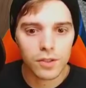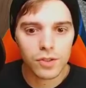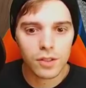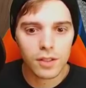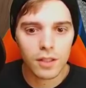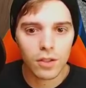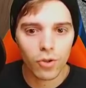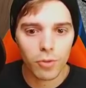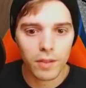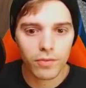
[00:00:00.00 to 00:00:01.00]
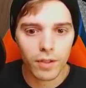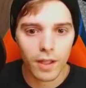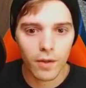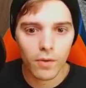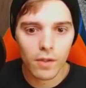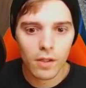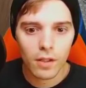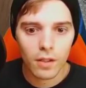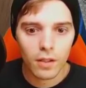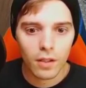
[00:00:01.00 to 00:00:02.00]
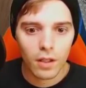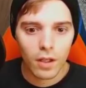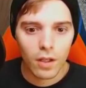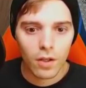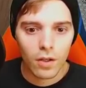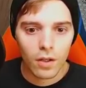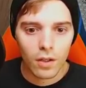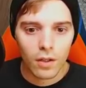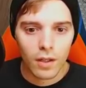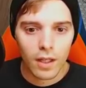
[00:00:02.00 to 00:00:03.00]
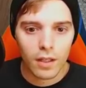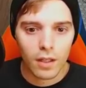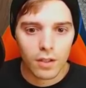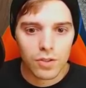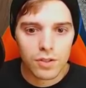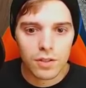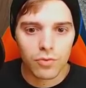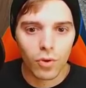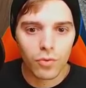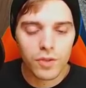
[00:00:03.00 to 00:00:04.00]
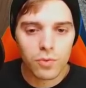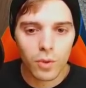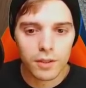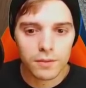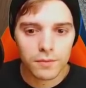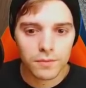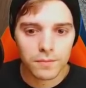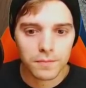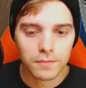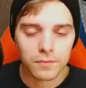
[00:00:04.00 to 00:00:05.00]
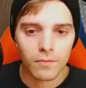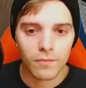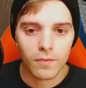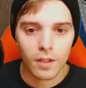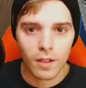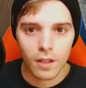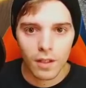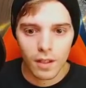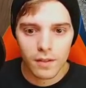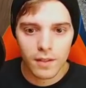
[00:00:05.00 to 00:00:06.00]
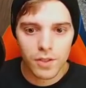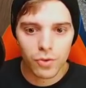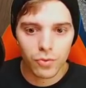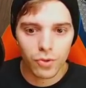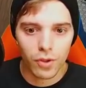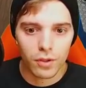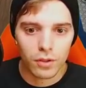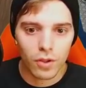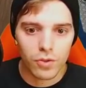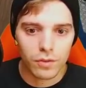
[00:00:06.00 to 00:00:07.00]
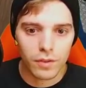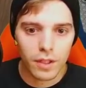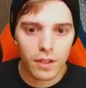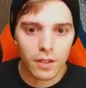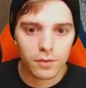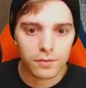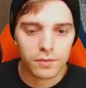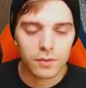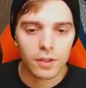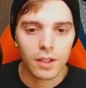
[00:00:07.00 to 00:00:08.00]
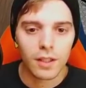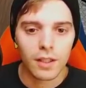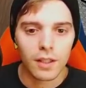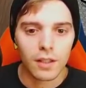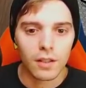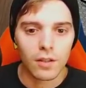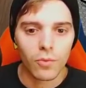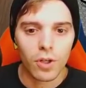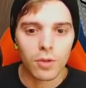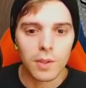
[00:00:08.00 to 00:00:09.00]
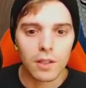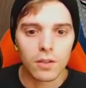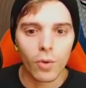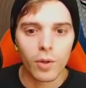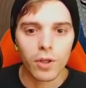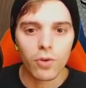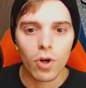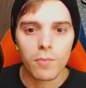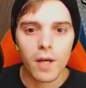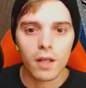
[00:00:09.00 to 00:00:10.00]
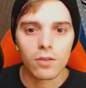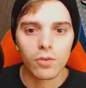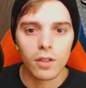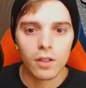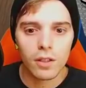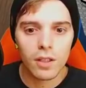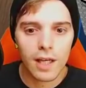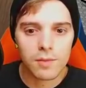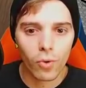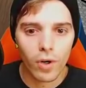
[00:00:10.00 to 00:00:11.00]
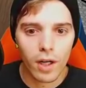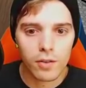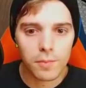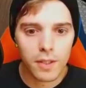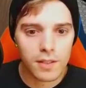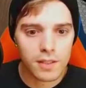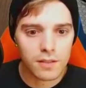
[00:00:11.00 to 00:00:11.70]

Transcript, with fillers: just take the Crobat for now. And just evolve this one. Attach of turn goes over there. We're going to be going with a Crobat, so he has more outs, but it